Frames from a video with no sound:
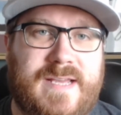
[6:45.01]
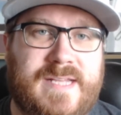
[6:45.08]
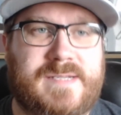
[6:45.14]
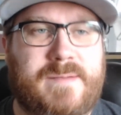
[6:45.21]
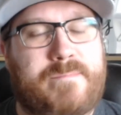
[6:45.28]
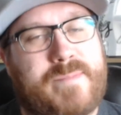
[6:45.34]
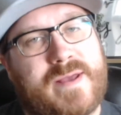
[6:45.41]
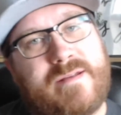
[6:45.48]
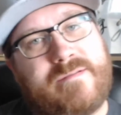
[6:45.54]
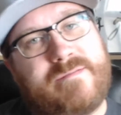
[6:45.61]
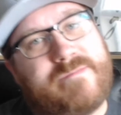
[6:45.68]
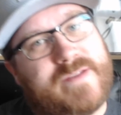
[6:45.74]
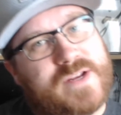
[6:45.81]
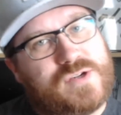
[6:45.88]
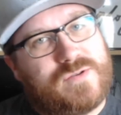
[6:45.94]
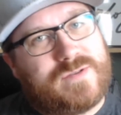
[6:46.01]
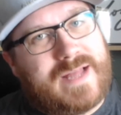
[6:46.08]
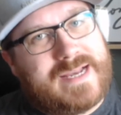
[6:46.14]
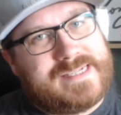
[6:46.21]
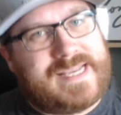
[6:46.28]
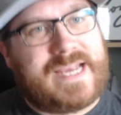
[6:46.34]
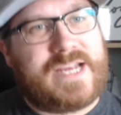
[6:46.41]
It's a bit of
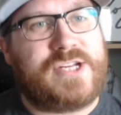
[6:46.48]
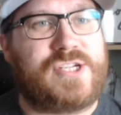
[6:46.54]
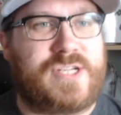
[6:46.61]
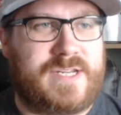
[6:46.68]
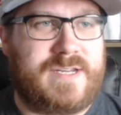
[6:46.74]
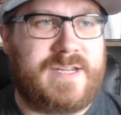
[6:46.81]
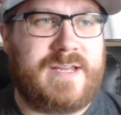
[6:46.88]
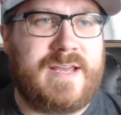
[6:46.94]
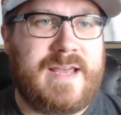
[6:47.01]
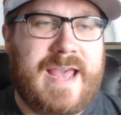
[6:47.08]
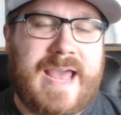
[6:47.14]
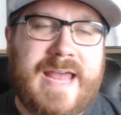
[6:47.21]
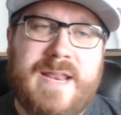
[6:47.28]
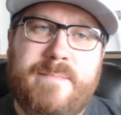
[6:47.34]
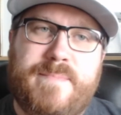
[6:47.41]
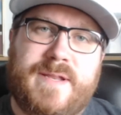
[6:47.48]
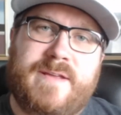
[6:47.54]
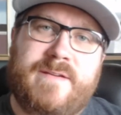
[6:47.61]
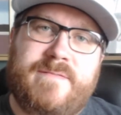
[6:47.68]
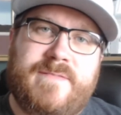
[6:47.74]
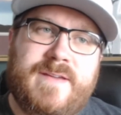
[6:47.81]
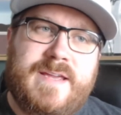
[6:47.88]
visualization and a bit
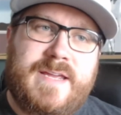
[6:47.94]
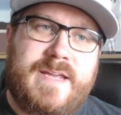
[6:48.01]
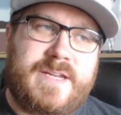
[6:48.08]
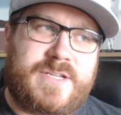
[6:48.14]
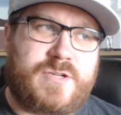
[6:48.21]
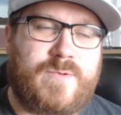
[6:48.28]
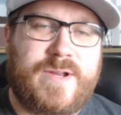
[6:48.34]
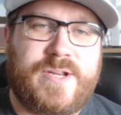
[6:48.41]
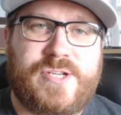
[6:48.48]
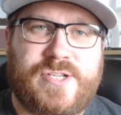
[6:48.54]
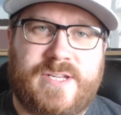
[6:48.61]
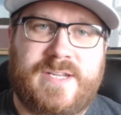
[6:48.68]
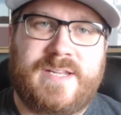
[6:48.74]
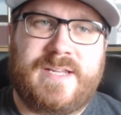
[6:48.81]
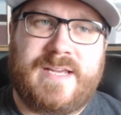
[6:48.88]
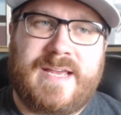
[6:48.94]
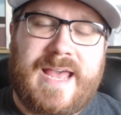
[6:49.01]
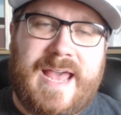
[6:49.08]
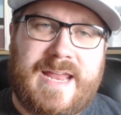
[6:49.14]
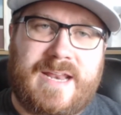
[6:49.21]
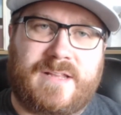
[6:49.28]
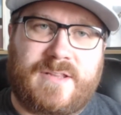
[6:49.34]
of intuition
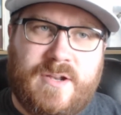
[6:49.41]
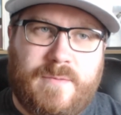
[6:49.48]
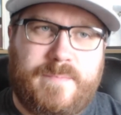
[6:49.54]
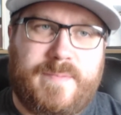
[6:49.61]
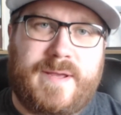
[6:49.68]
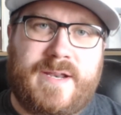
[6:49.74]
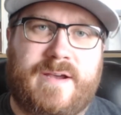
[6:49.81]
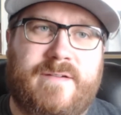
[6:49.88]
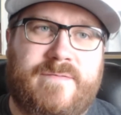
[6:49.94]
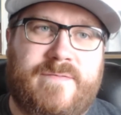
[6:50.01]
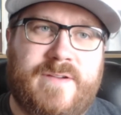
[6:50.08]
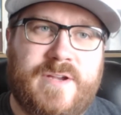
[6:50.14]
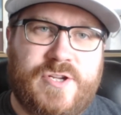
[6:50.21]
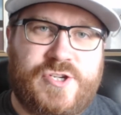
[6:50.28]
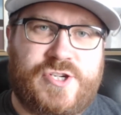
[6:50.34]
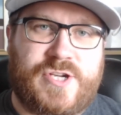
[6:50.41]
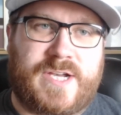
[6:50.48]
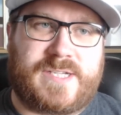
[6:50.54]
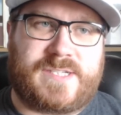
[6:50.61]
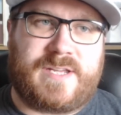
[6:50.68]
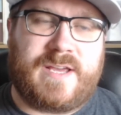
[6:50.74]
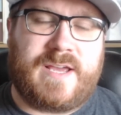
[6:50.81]
and a little bit of
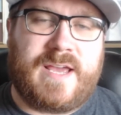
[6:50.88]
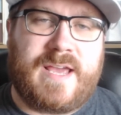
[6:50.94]
just